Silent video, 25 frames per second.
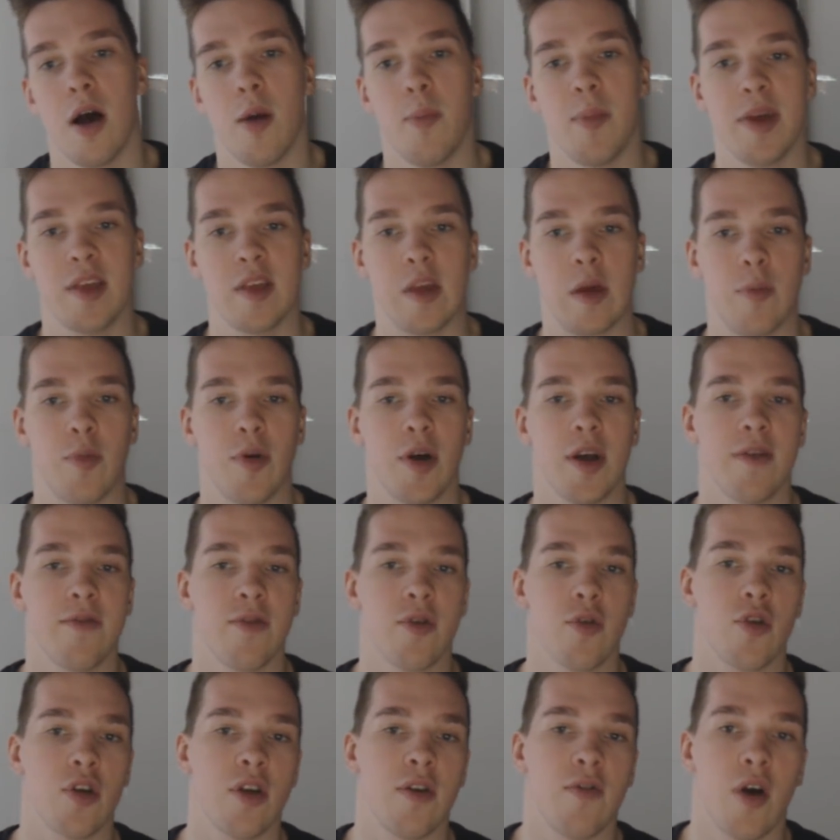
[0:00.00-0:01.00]
Basically playing a
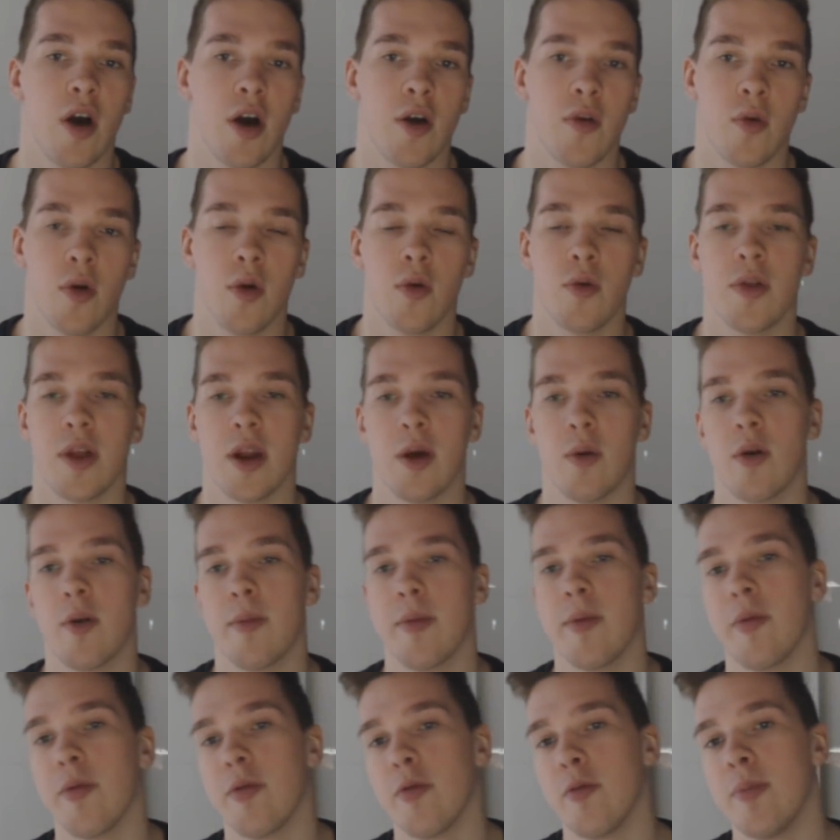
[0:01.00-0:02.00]
version of Odd Rogue that I want
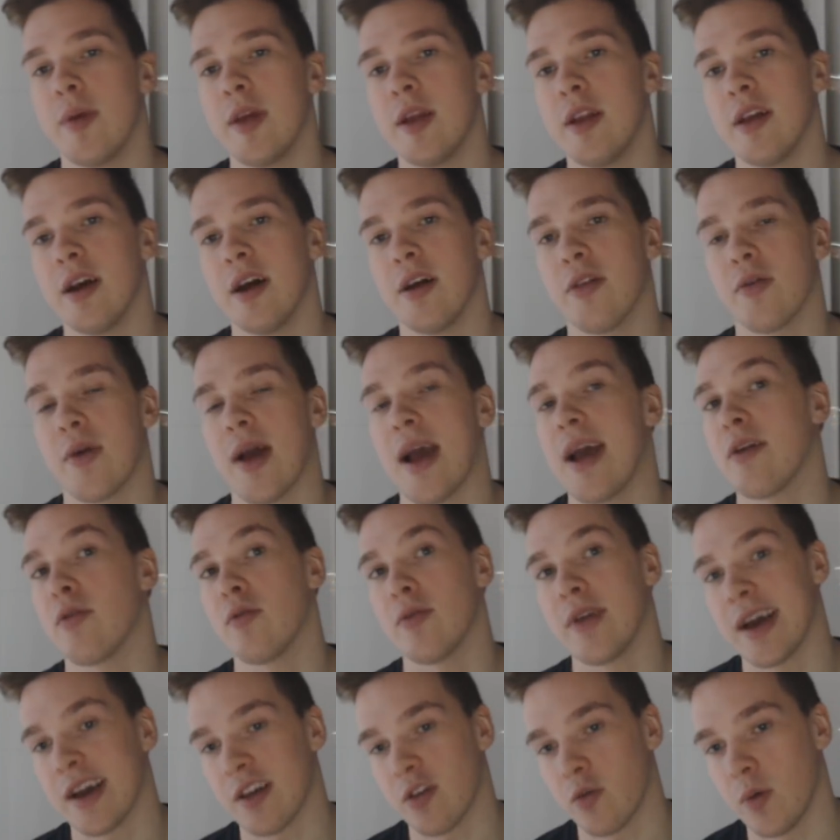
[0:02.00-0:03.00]
to be able to beat other aggro
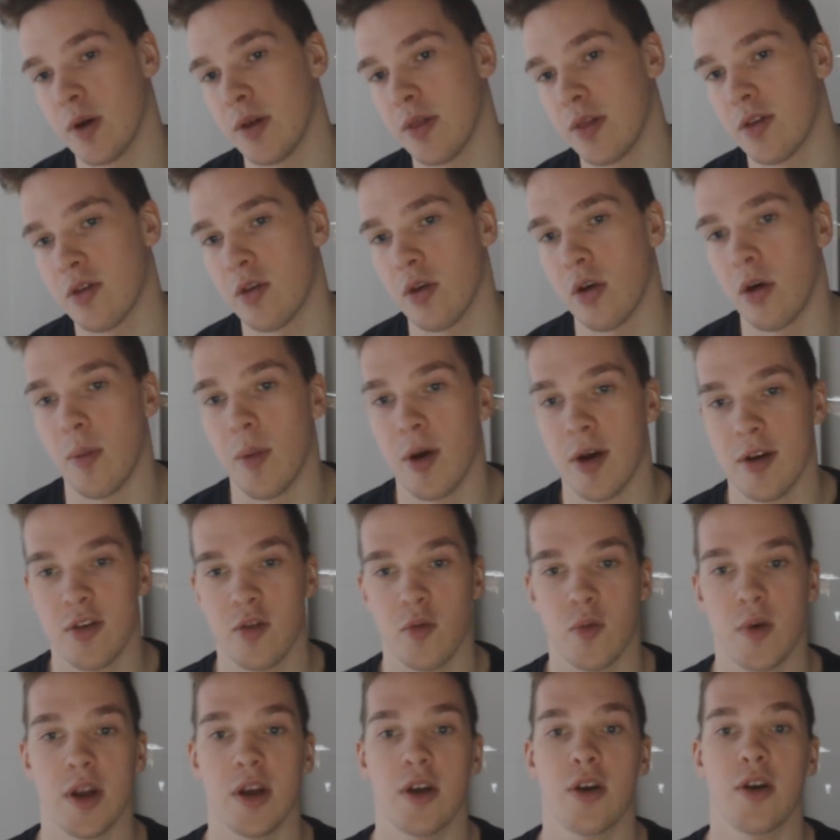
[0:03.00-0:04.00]
decks with. So I'm also
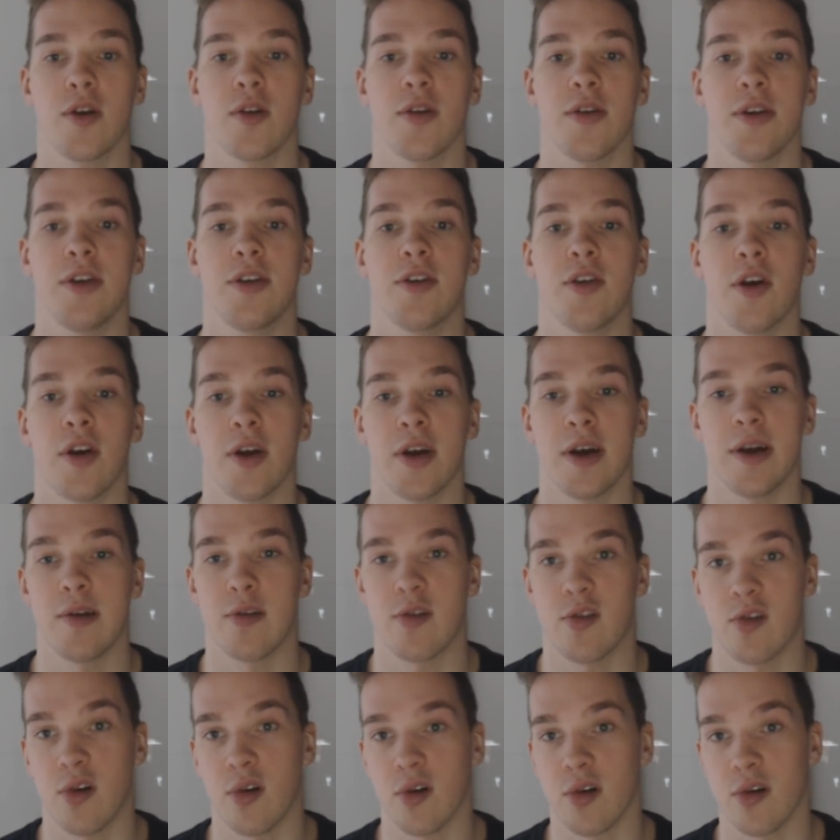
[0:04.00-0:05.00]
running cards like Dark Iron
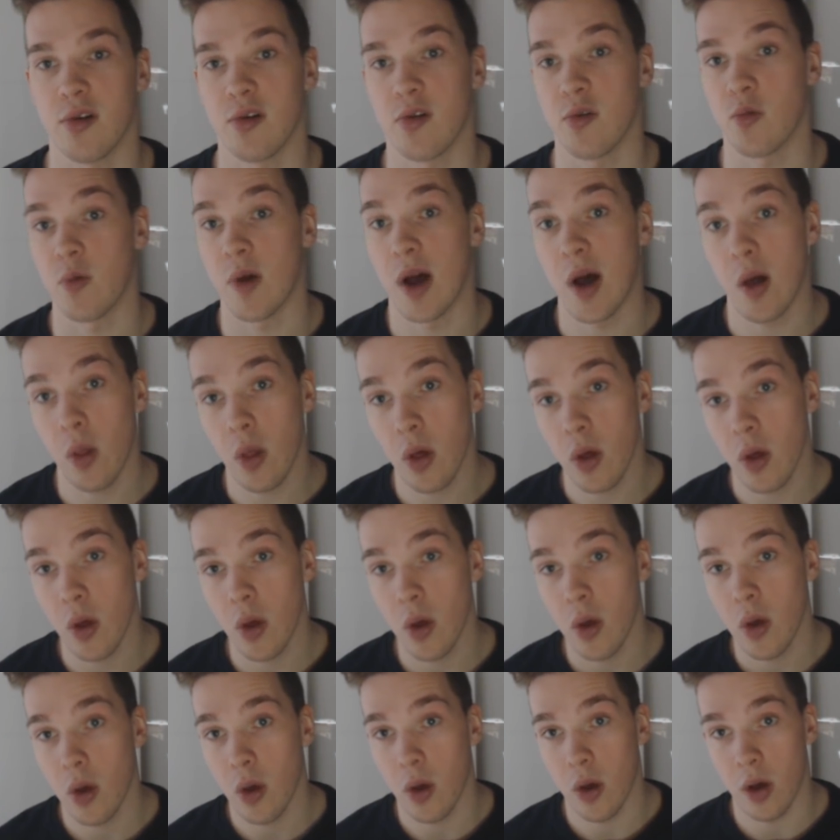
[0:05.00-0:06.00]
Skulker as well.
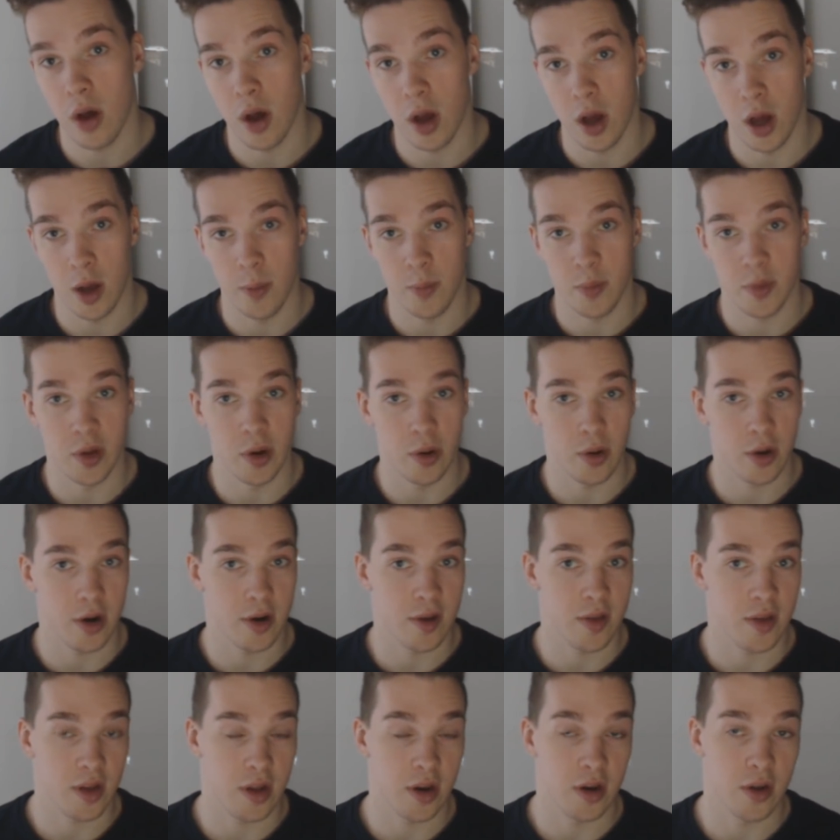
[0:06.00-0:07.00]

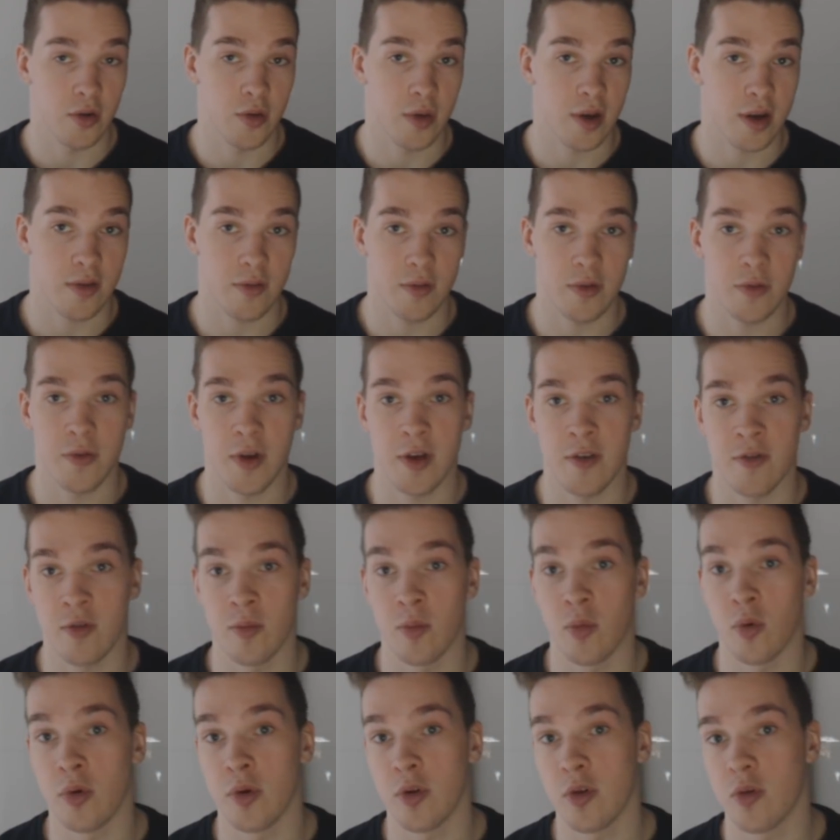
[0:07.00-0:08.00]
Cards that can aggressively fight for
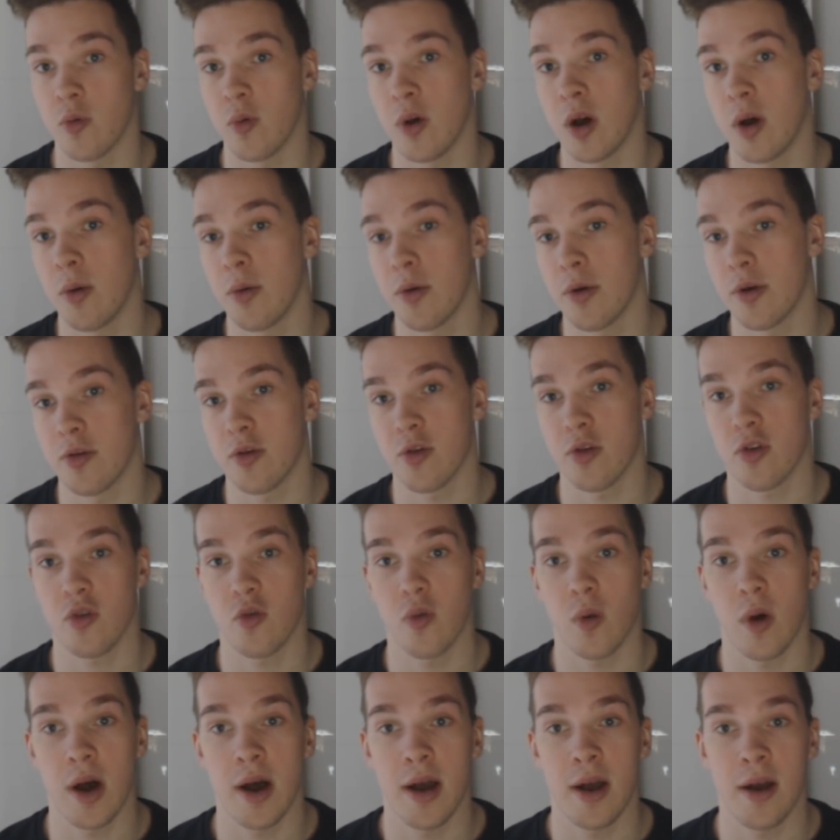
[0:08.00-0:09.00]
board as well with Ardent
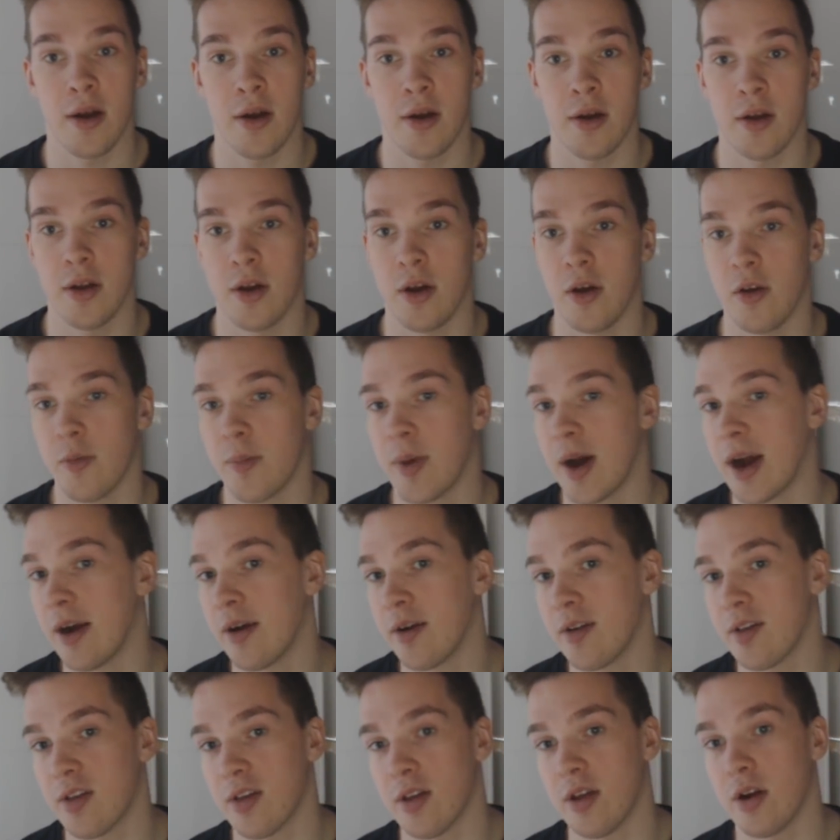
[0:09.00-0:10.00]
Squire, the
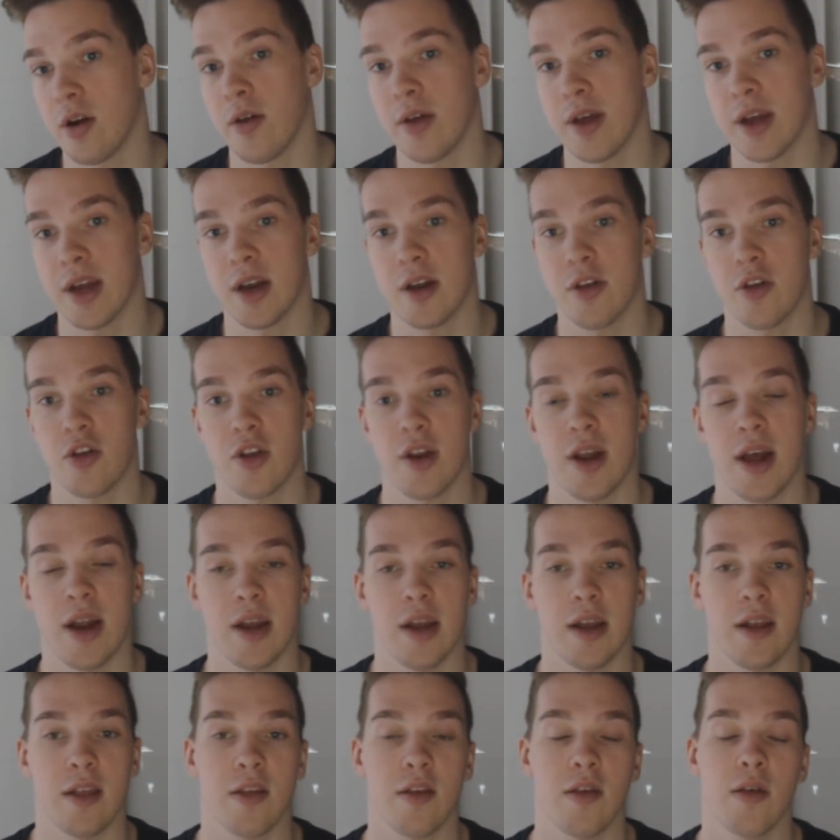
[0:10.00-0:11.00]
Pirates and all that kind of
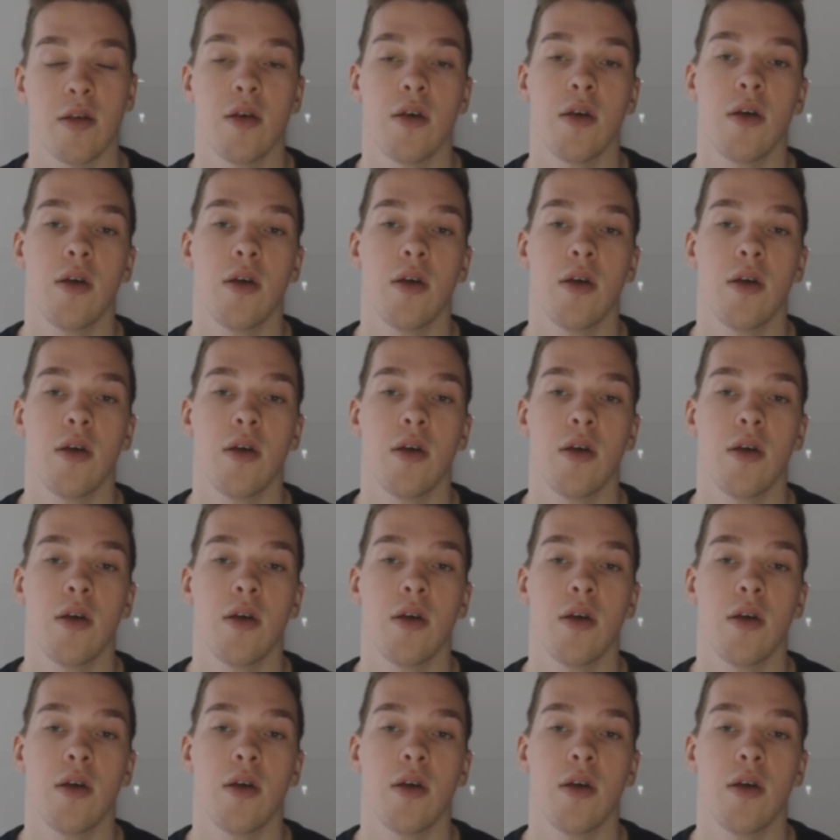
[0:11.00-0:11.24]
shenanigans.